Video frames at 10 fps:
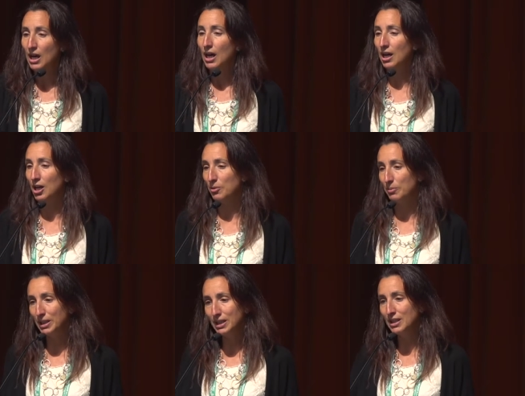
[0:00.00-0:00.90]

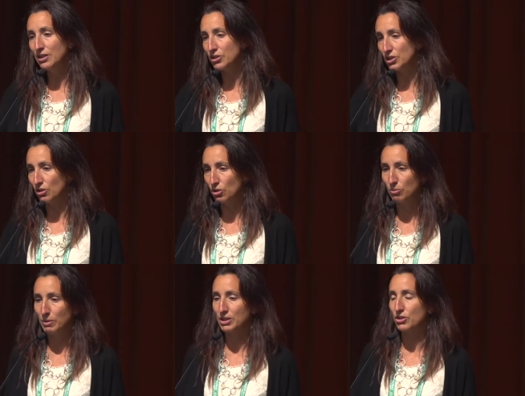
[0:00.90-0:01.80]
And then there's a whole
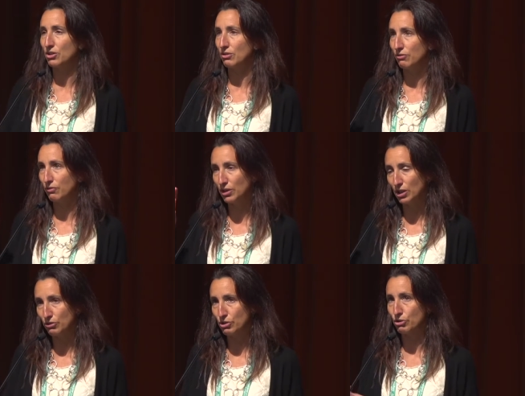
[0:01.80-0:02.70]
bunch of,
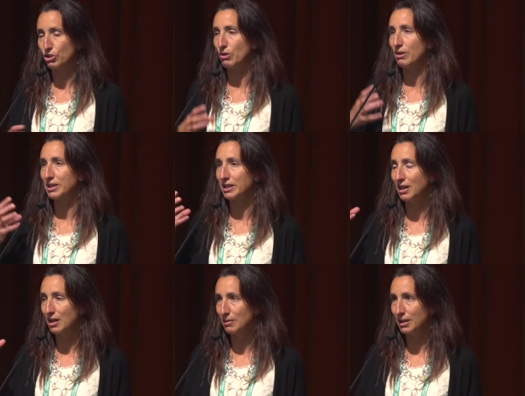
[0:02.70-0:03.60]

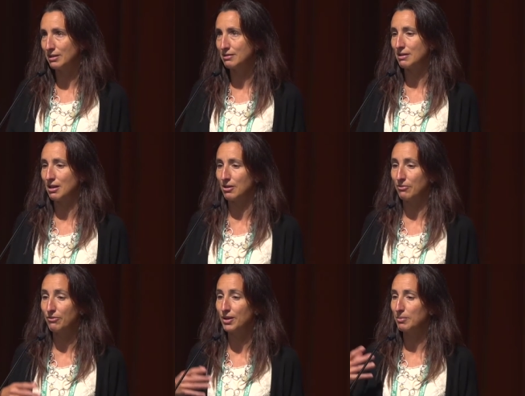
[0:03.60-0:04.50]
socioeconomics,
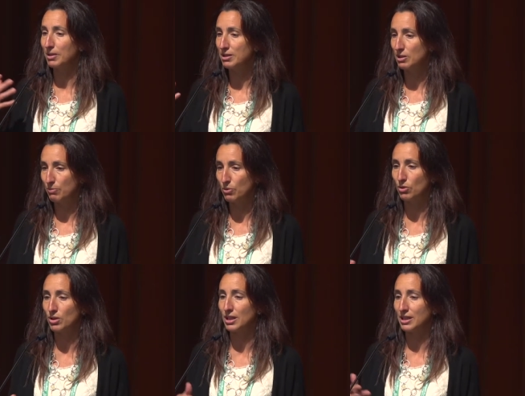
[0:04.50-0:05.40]
family
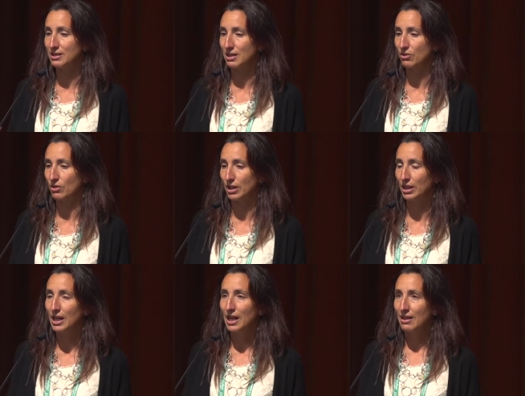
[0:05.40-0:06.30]
support, et cetera,
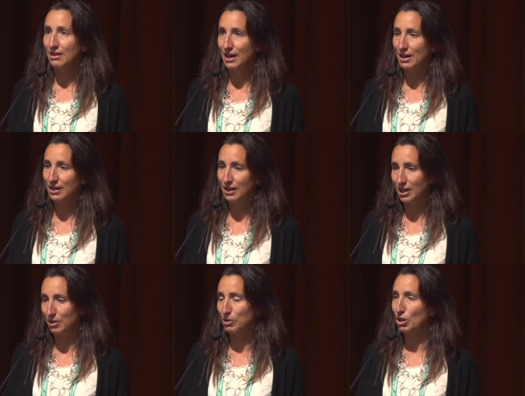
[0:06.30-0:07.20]
that
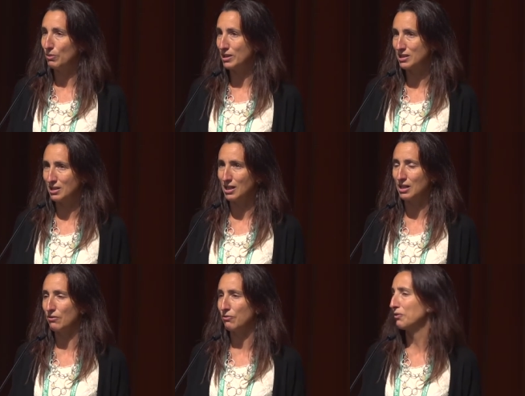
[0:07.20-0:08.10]
go into kind
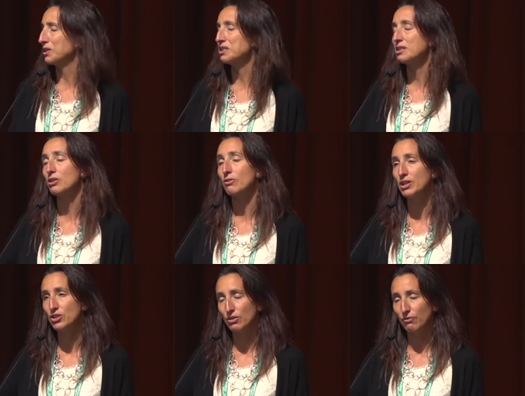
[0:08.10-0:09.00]
of
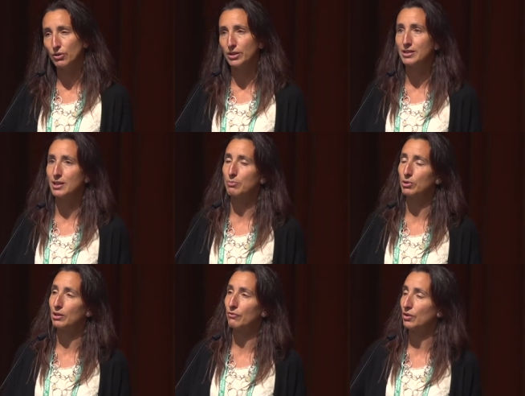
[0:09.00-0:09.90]
consideration. For example,
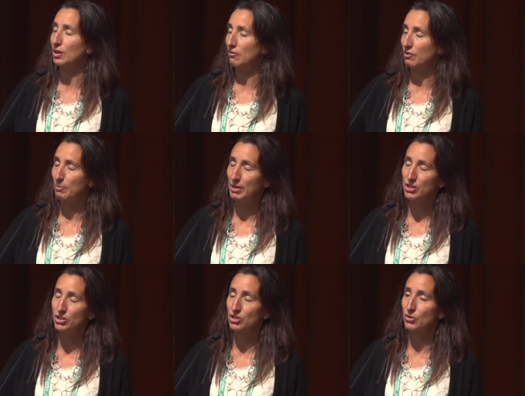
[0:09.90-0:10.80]
if the
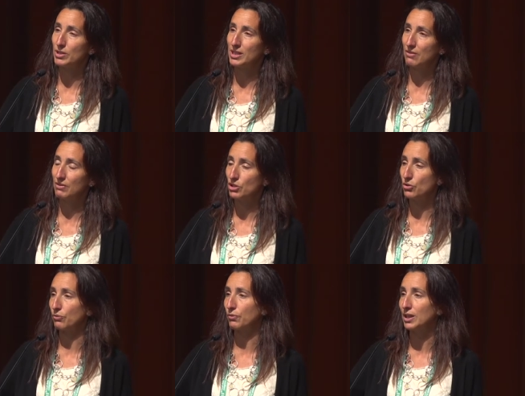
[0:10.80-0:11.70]
patient's going to have enteral
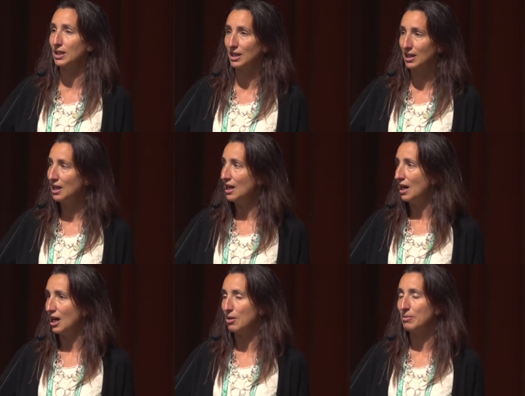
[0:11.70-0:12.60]
feeding,
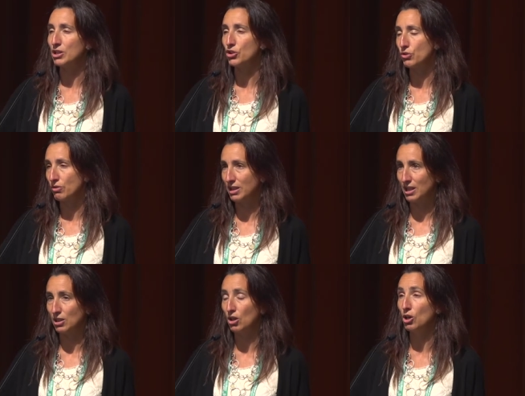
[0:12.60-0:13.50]
ensuring that
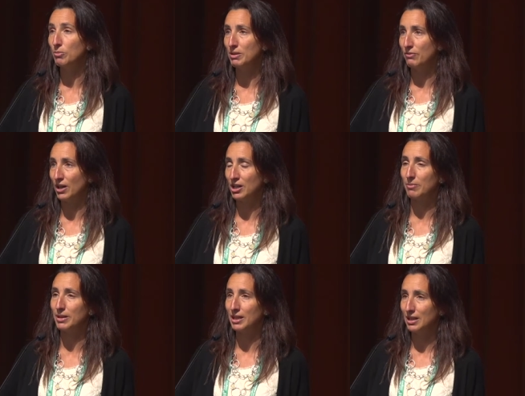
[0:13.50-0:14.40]
the home
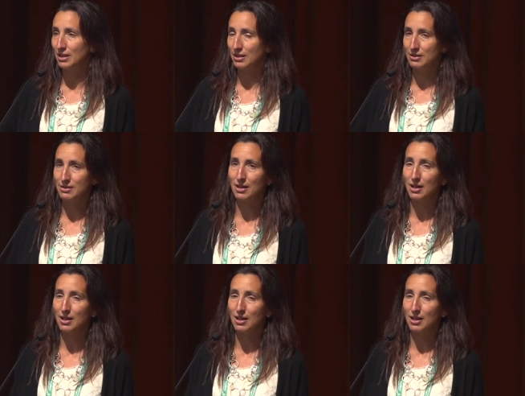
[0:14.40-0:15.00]
environment is